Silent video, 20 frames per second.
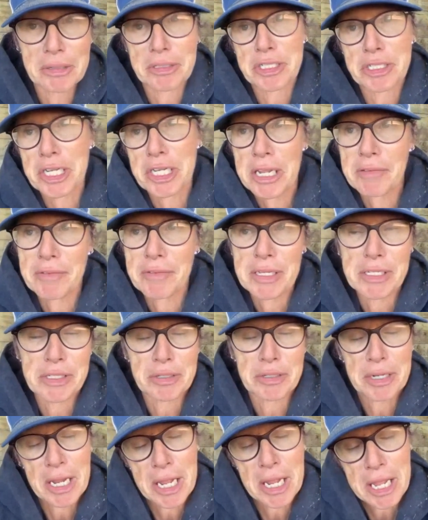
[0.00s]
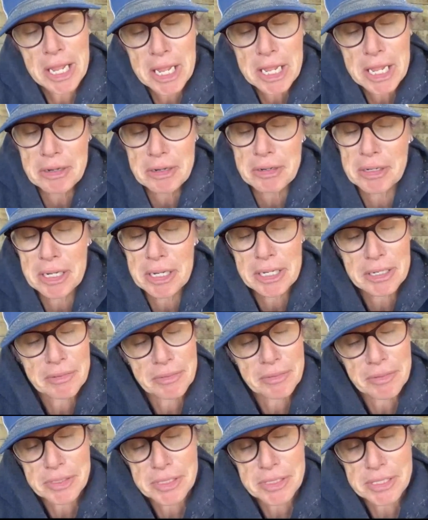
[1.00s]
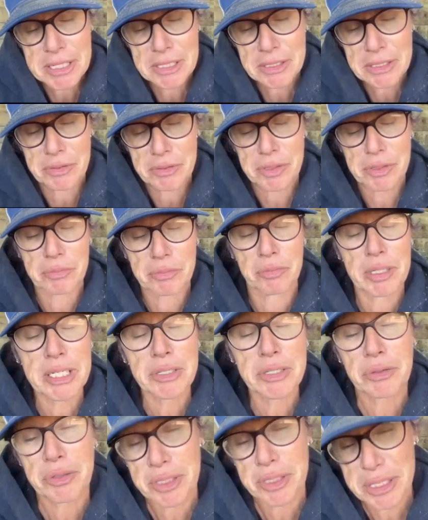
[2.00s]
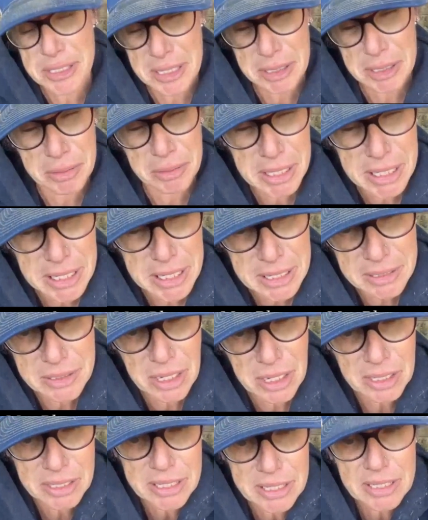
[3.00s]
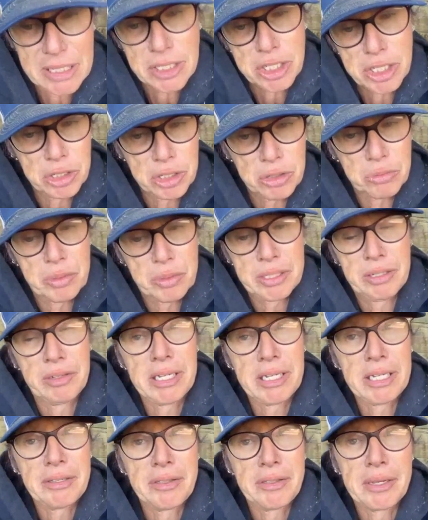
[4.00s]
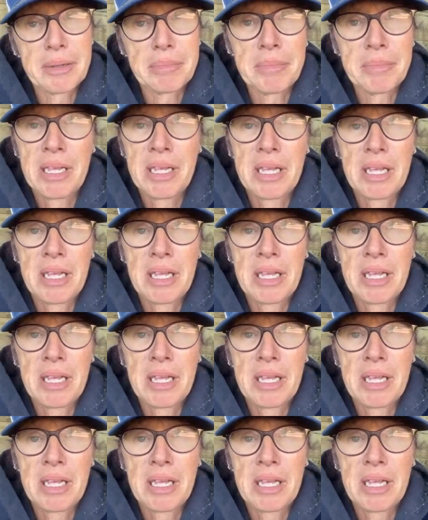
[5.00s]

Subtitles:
or shavings or hay or any of those things, those resources that you need not getting to you when you need them.